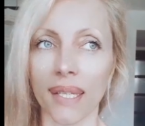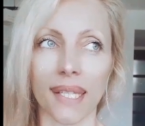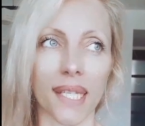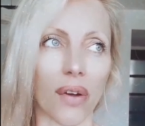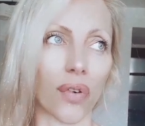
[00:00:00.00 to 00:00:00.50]

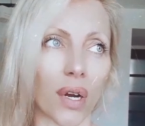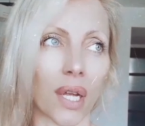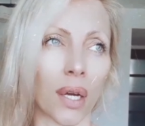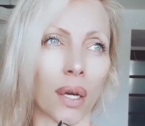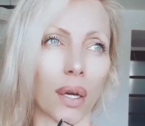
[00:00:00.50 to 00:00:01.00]

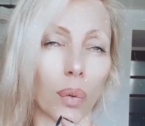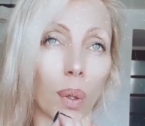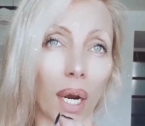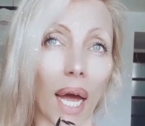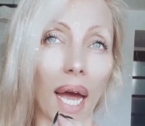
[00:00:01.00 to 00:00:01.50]
suffering
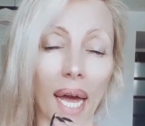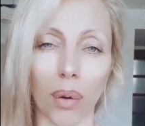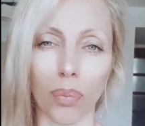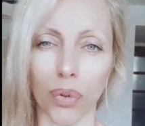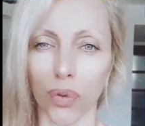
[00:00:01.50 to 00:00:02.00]
will
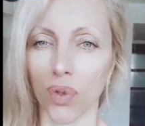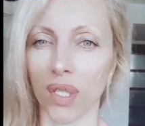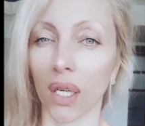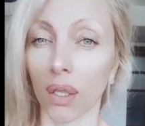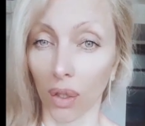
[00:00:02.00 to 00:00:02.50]
help you to
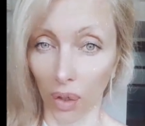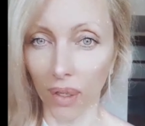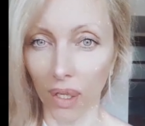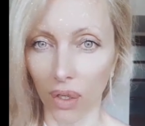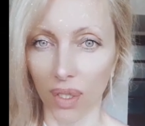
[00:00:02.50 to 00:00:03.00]
start
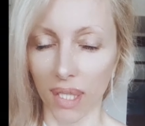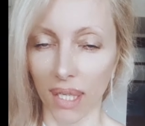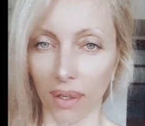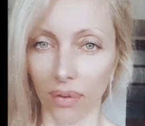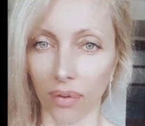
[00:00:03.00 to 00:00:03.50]
loving
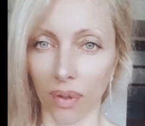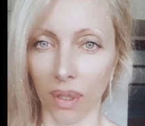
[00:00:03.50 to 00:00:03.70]
yourself.